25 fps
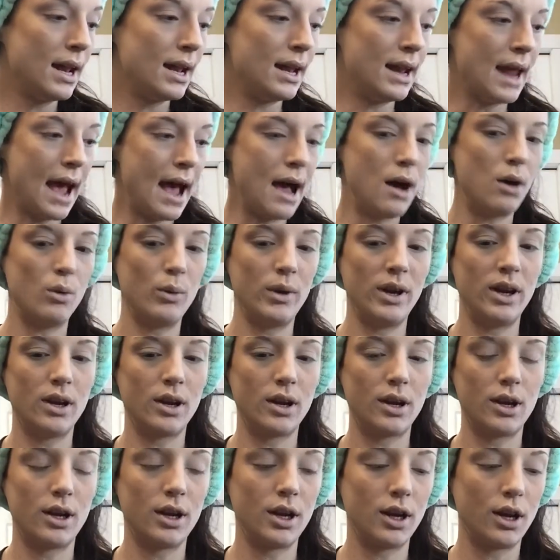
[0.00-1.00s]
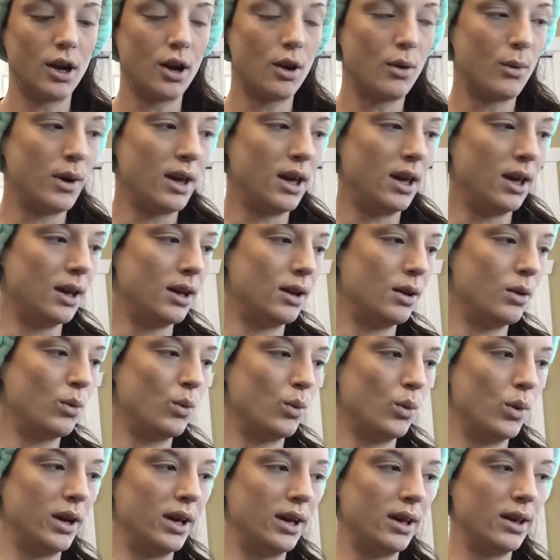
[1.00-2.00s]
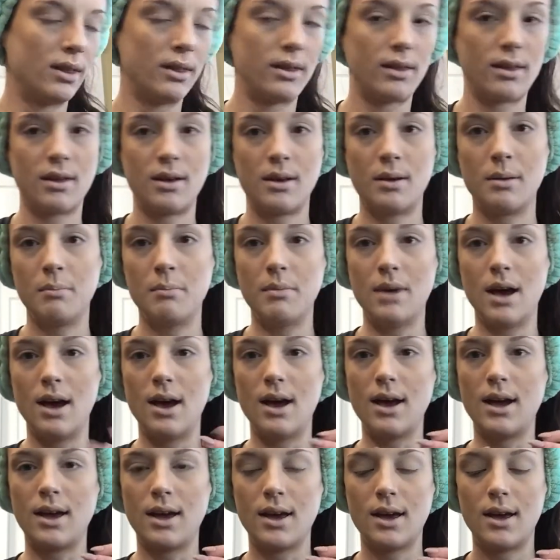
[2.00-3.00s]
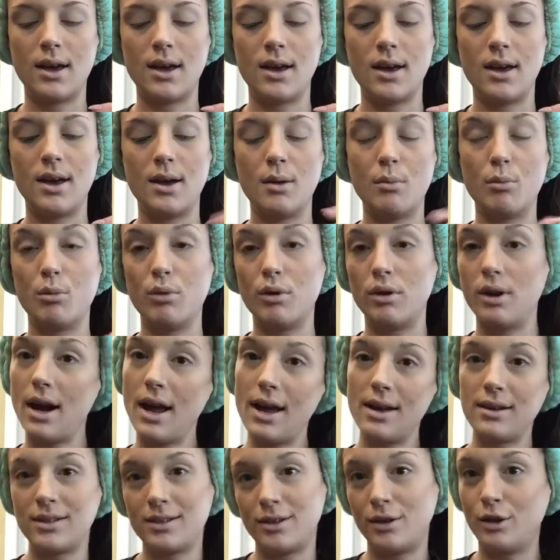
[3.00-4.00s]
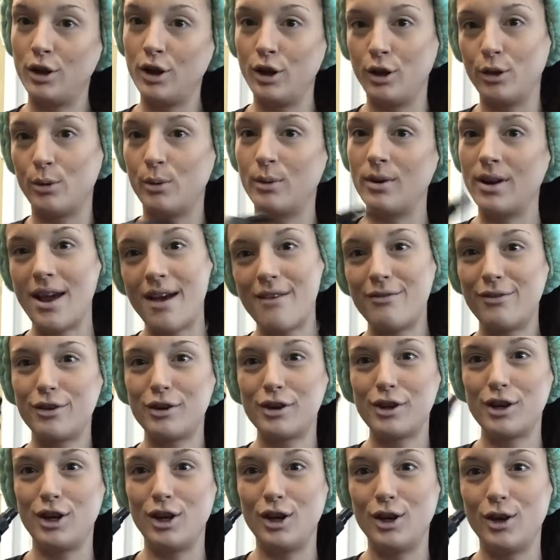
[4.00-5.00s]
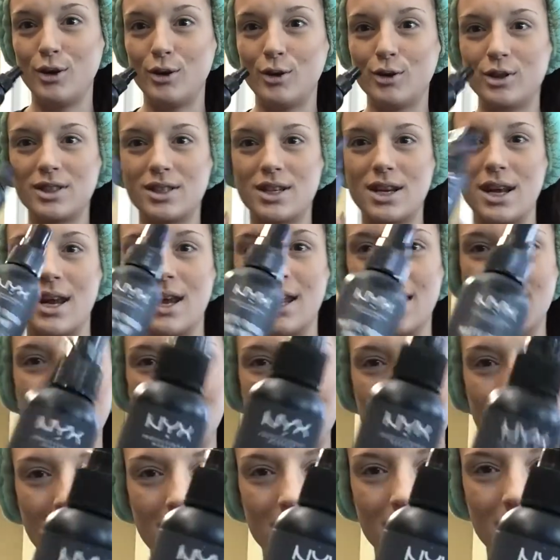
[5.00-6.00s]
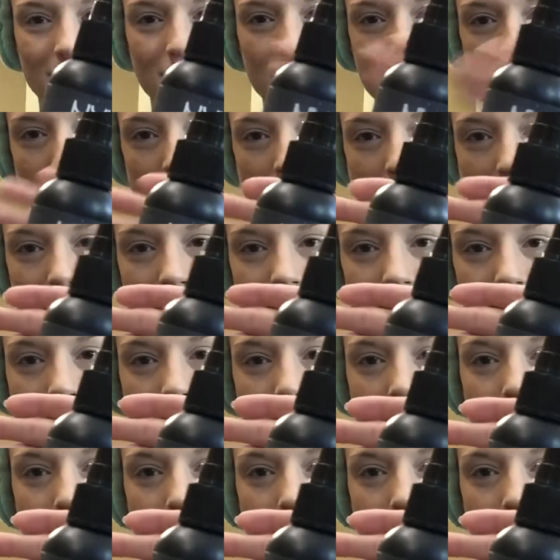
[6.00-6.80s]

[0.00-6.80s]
Now we are going to go in with my brand new, never used NYX Matte